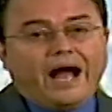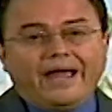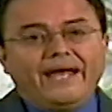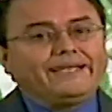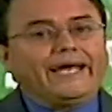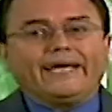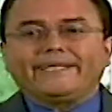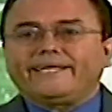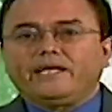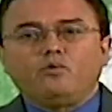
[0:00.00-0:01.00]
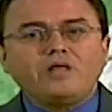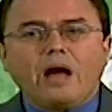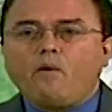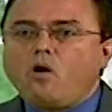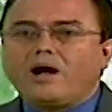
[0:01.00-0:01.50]
Some people have a
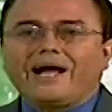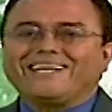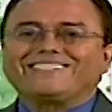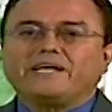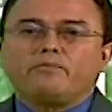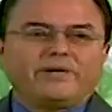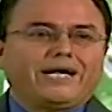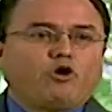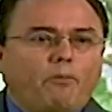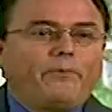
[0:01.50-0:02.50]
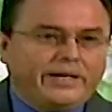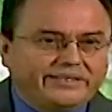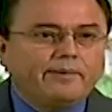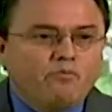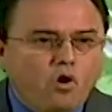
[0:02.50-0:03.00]
mouth. Look, fish die
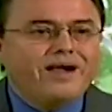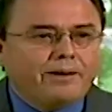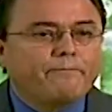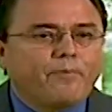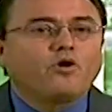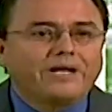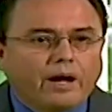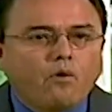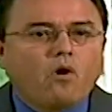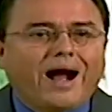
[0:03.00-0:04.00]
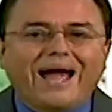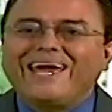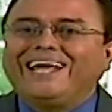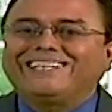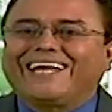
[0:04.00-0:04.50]
from their mouths. There are
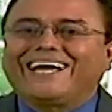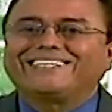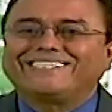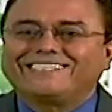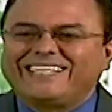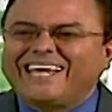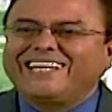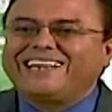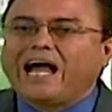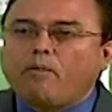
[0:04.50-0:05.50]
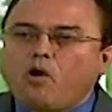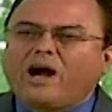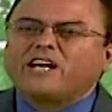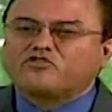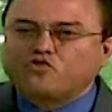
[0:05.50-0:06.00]
people who have a loose
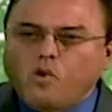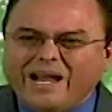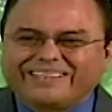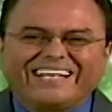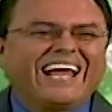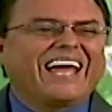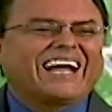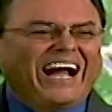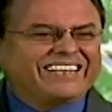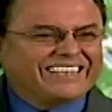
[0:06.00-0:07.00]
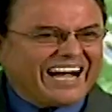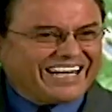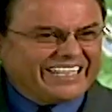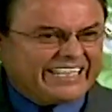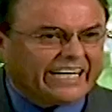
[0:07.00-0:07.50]
mouth and love to
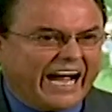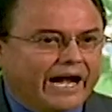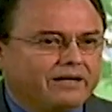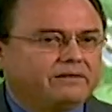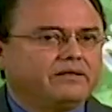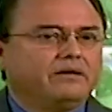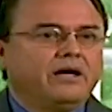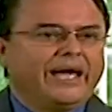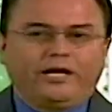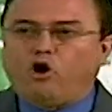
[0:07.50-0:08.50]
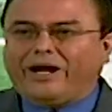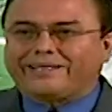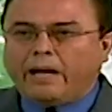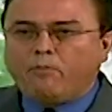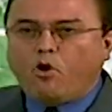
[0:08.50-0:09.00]
criticize and
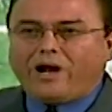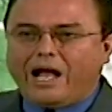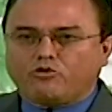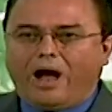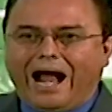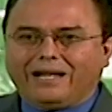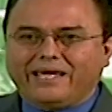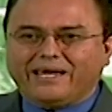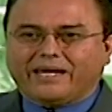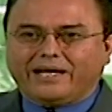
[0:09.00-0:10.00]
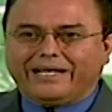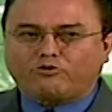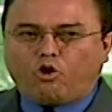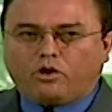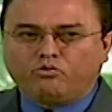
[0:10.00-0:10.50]
what they are looking for is
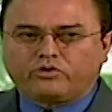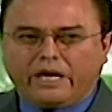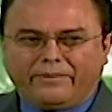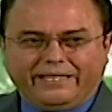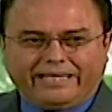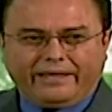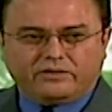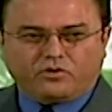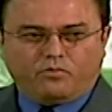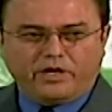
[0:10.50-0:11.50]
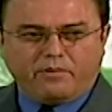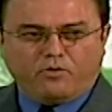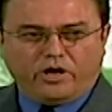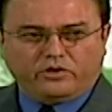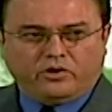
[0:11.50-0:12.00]
for someone to talk to
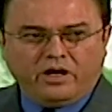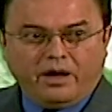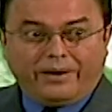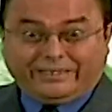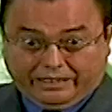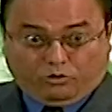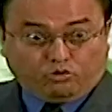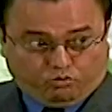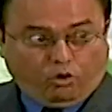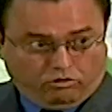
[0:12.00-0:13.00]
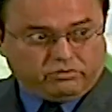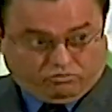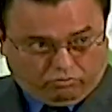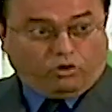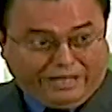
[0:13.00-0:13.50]
them about such a topic so
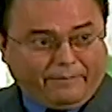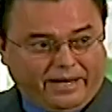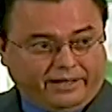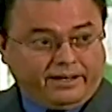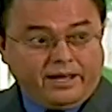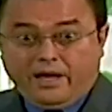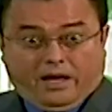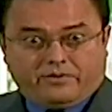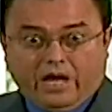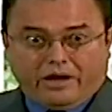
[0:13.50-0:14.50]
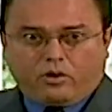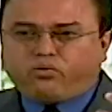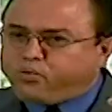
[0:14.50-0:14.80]
they can criticize.